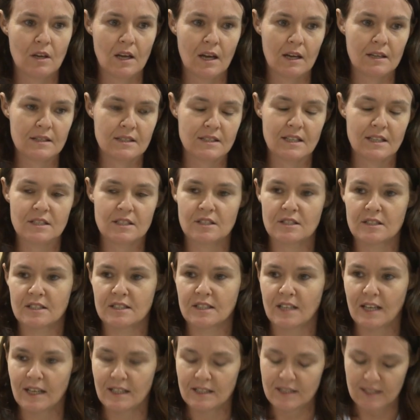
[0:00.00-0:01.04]
seizures a
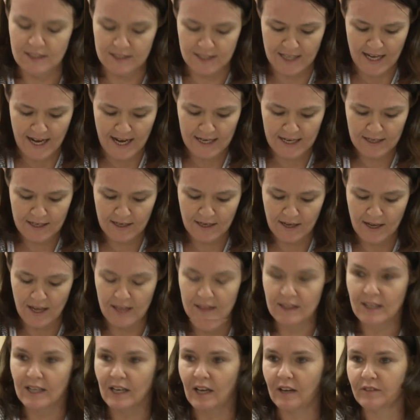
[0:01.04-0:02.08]
day to 10,
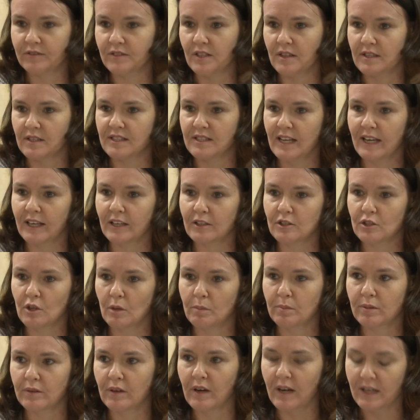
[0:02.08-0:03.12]
and then after the second
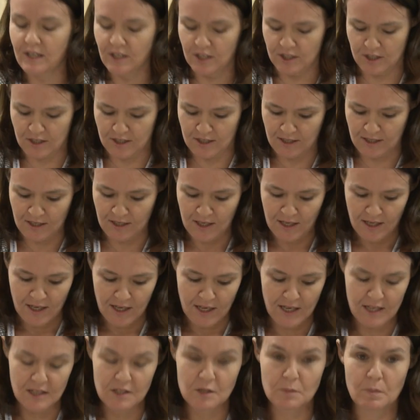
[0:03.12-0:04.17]
operation,
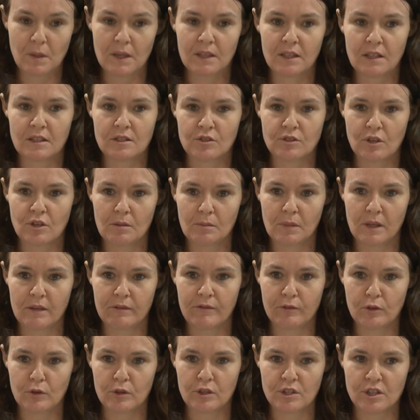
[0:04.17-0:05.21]
he has been extremely
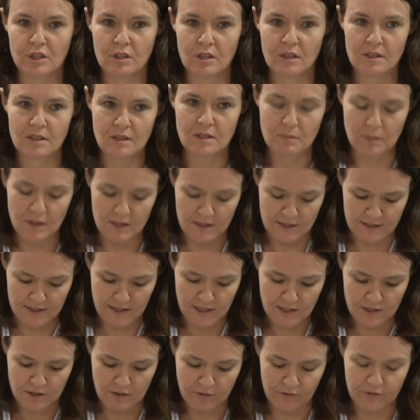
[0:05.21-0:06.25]
fortunate to be
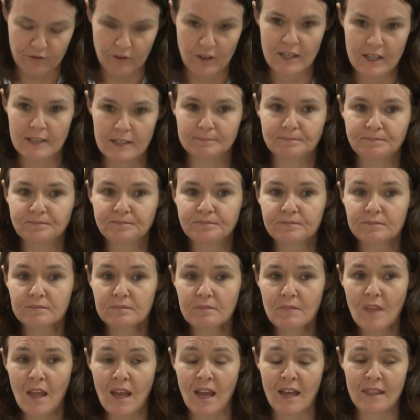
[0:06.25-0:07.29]
seizure-free,
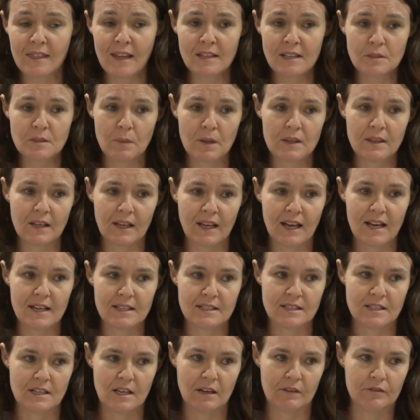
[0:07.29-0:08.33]
and that's been the
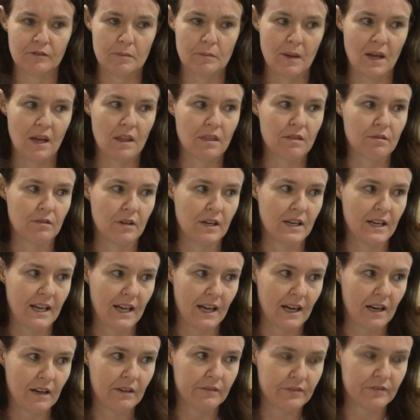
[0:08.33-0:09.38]
case now for about 3.5
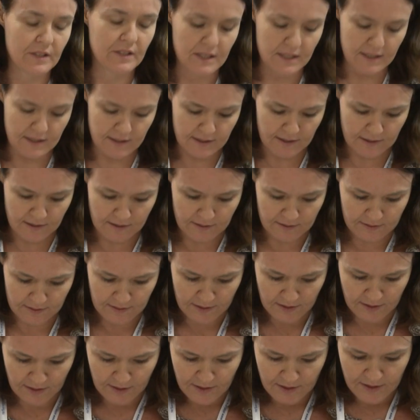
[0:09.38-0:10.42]
years.
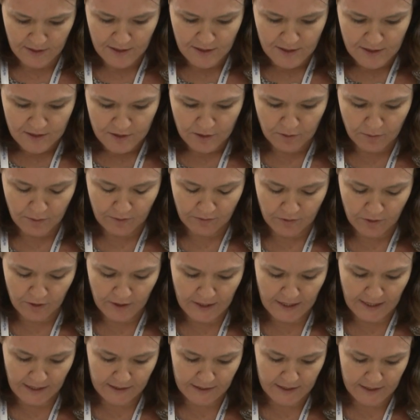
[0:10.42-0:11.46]
So we're very
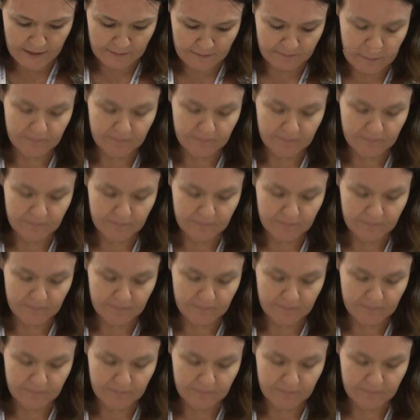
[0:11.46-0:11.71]
lucky.